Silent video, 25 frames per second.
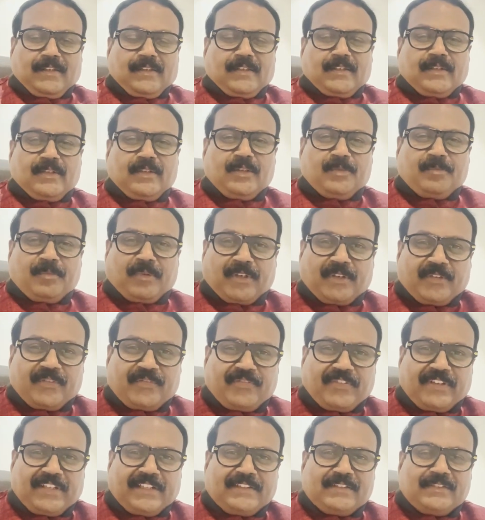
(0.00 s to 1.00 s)
Good morning,
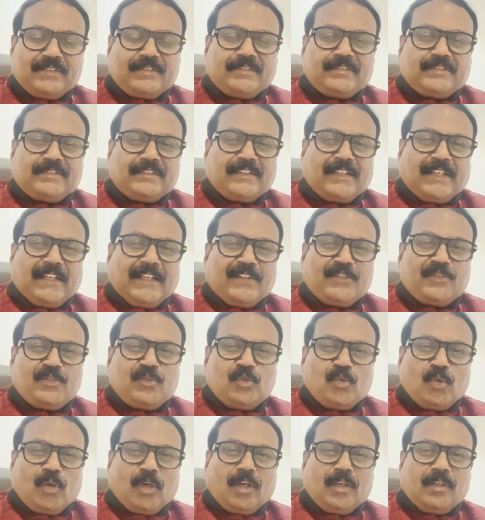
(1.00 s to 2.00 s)
friends. As
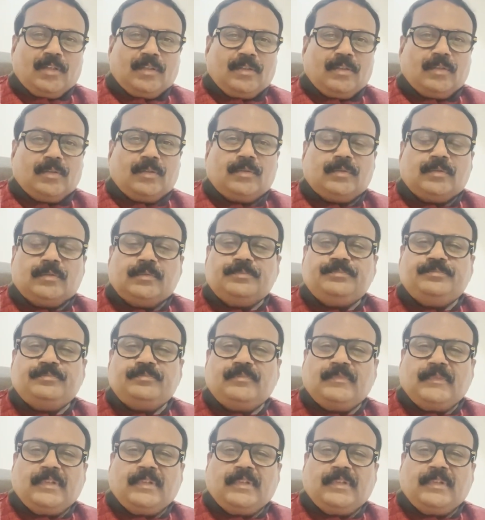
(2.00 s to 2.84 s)
you all know,